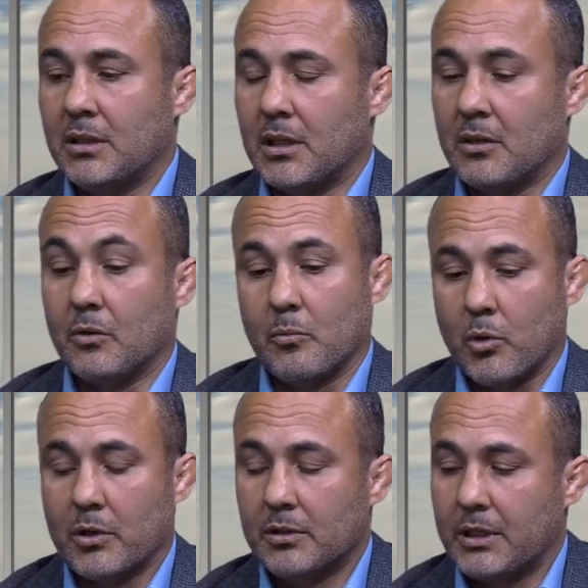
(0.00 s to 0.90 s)
Uh, or
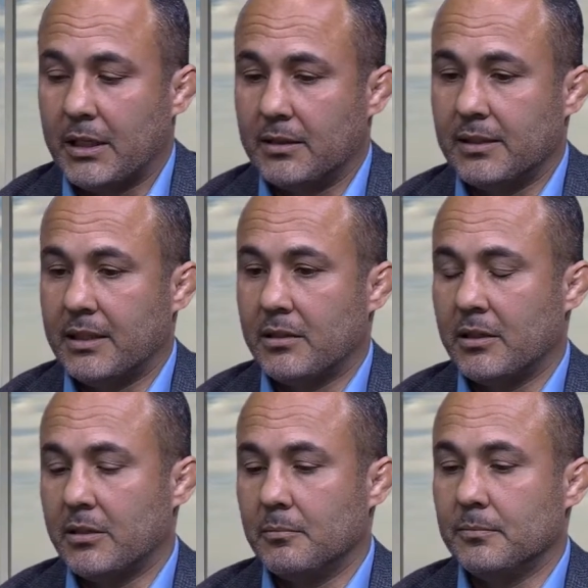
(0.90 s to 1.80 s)
more, and then
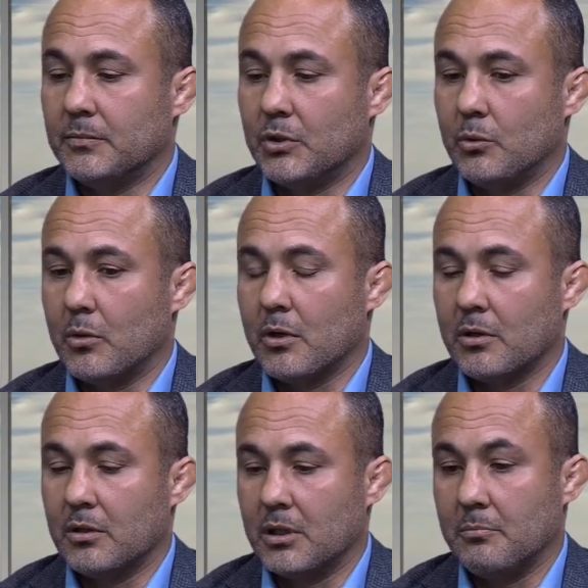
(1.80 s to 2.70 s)
um, you
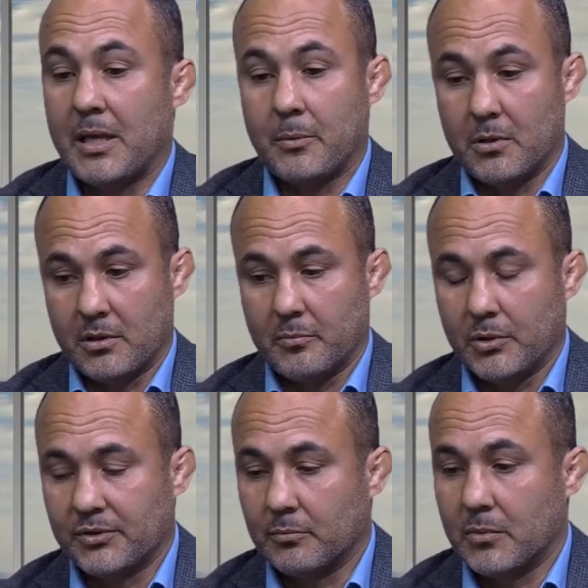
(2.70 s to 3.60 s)
are uh, maybe going to
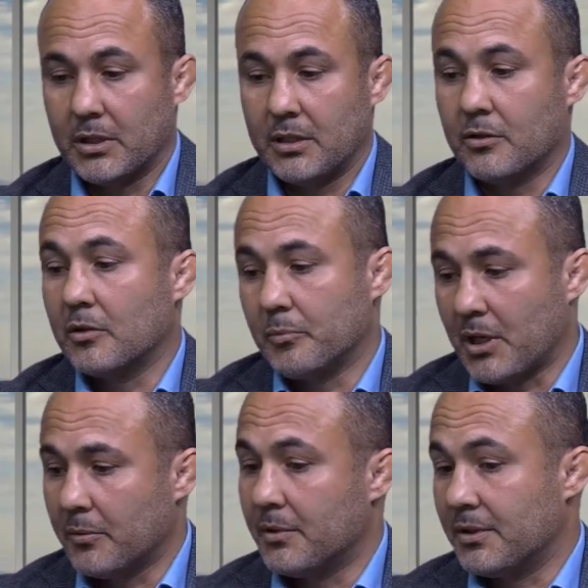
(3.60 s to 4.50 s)
put some money. You're going to
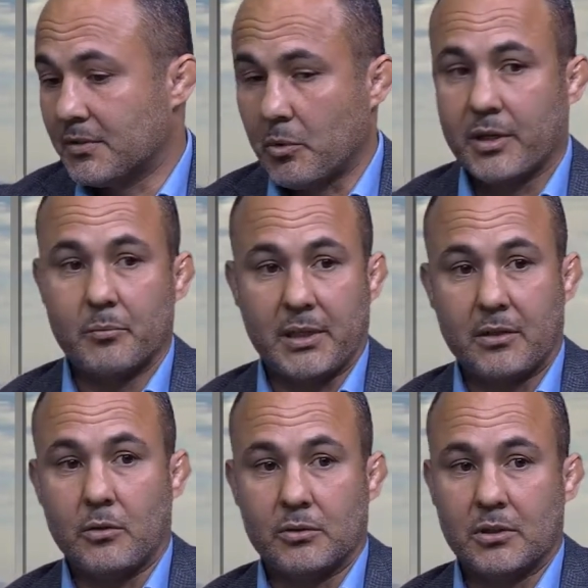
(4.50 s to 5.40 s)
probably in this market play
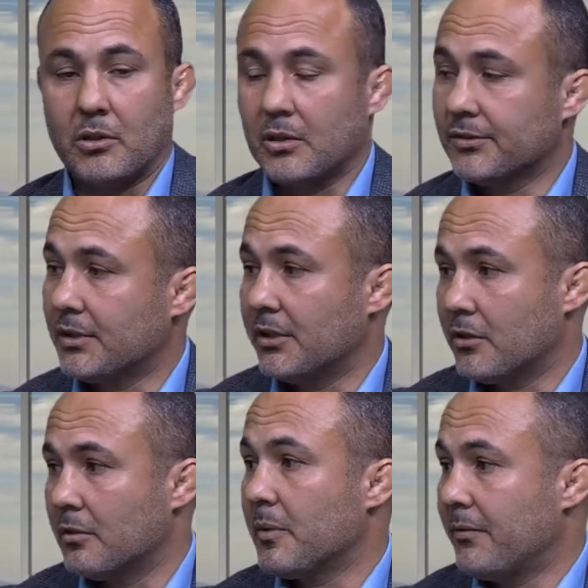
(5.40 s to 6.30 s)
closing costs, and you're
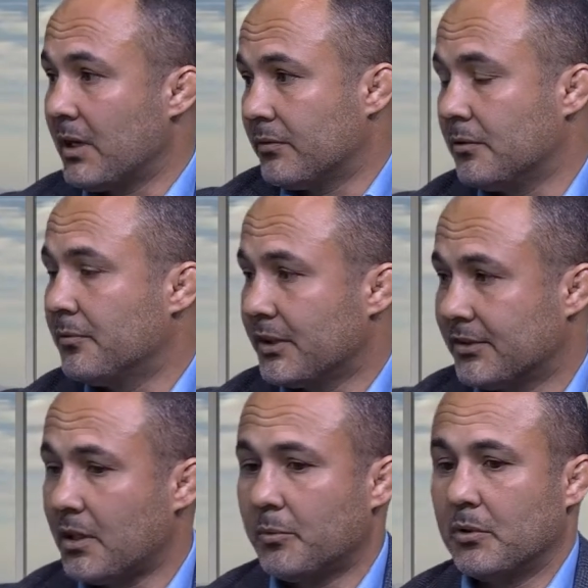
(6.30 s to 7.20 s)
going to maybe have to fix
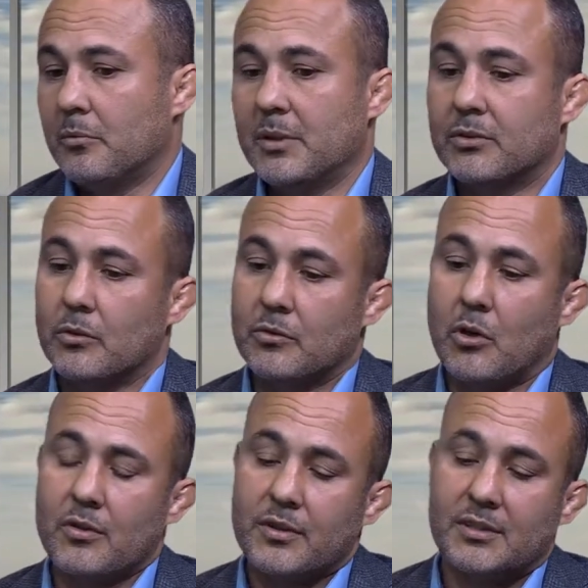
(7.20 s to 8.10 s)
it up a little bit. So
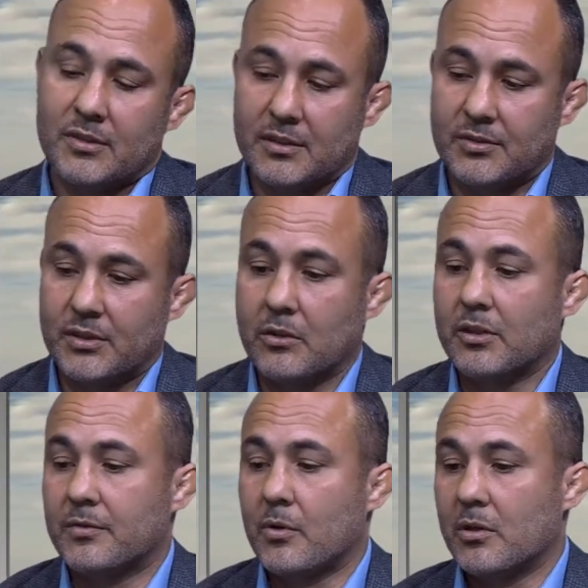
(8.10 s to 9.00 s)
all the things to consider
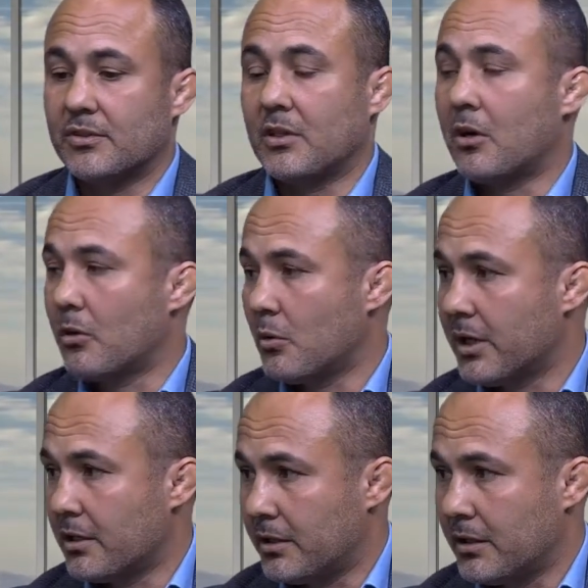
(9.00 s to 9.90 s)
as far as the
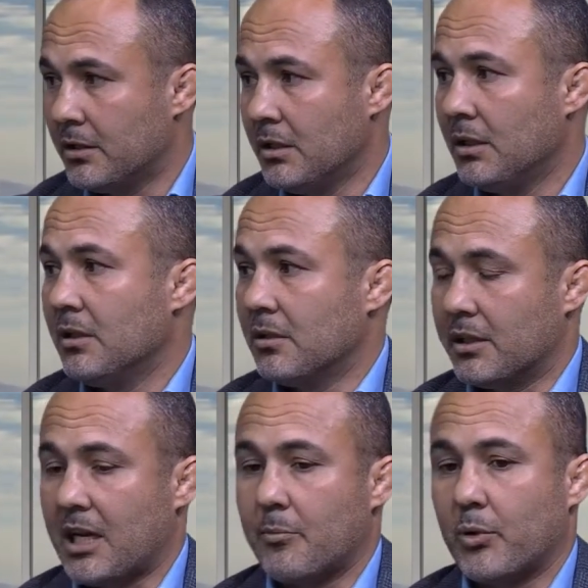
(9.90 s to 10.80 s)
ROI on it mm -hmm. the mm-hmm.
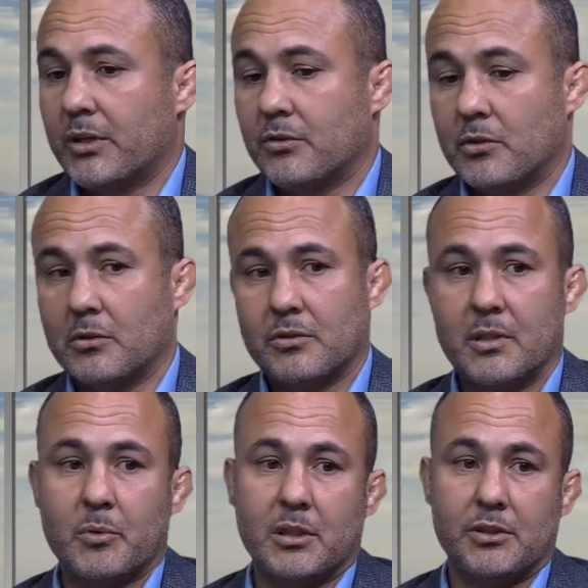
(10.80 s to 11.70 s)
cap rate. So you're
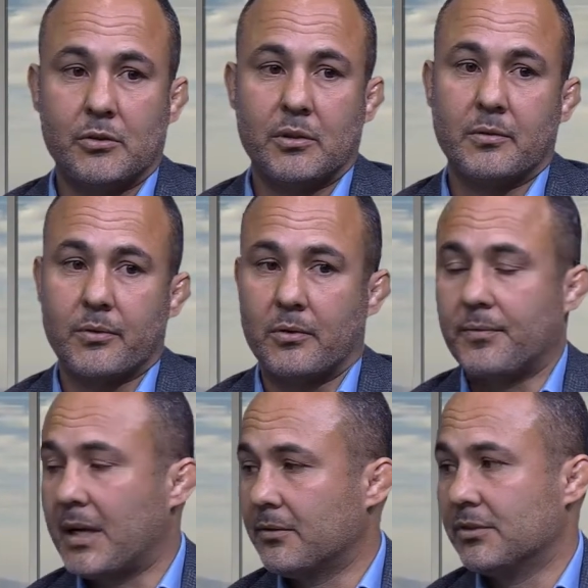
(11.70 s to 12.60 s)
typically shooting for a
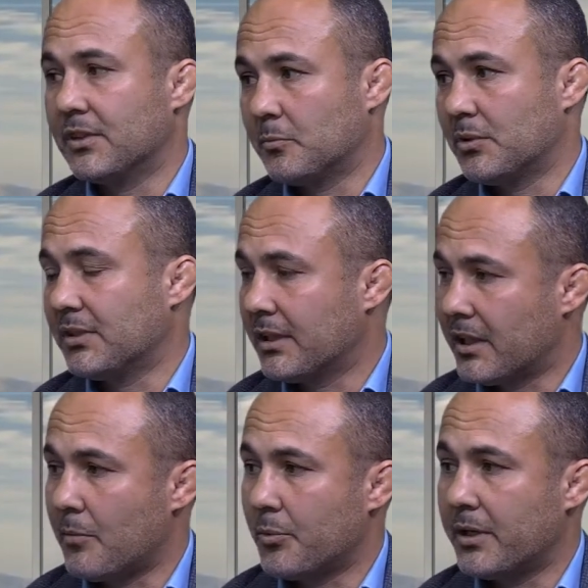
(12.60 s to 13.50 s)
5 to 6%
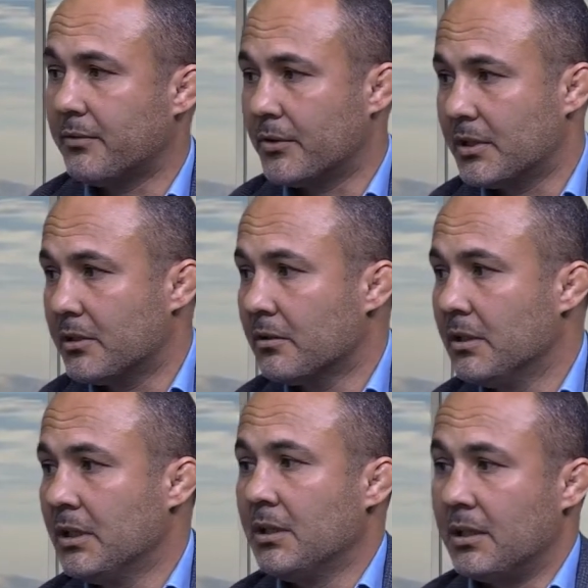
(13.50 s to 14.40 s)
cap rate for the year in
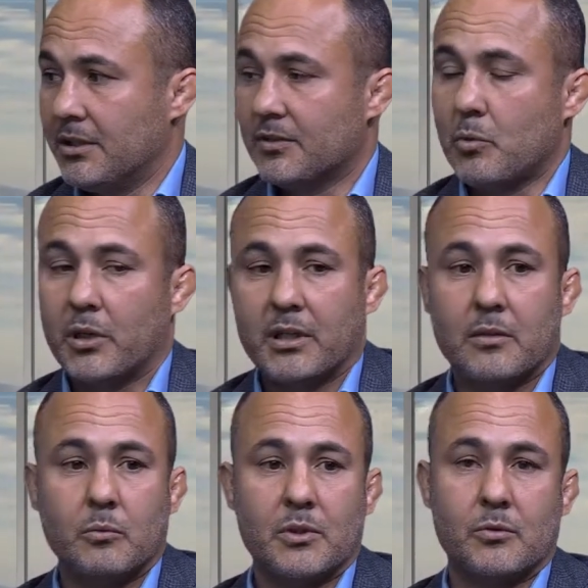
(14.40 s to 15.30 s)
okay. this
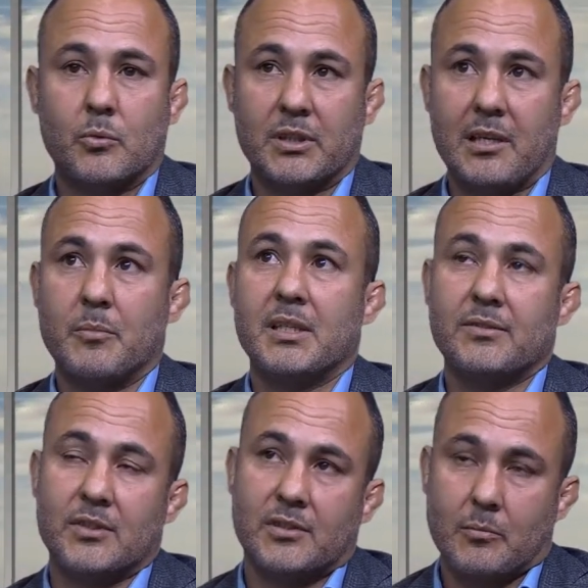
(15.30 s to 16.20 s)
market, which what that
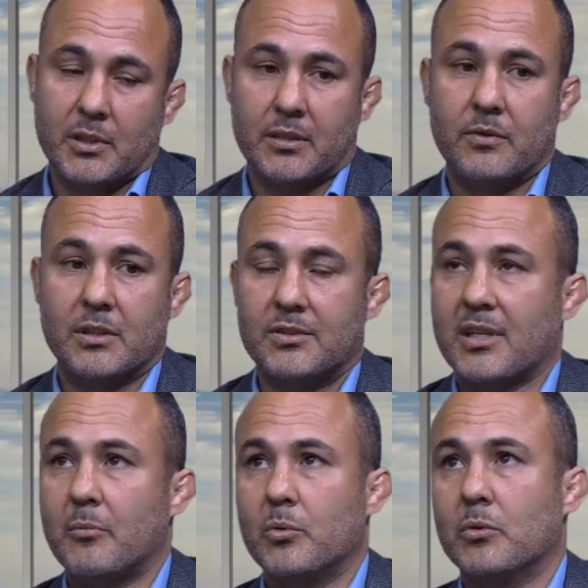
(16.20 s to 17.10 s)
means is I'm going to give you an
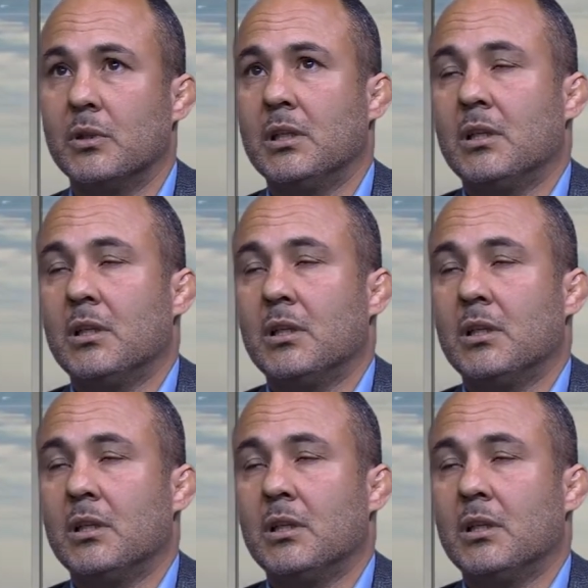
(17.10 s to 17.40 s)
example.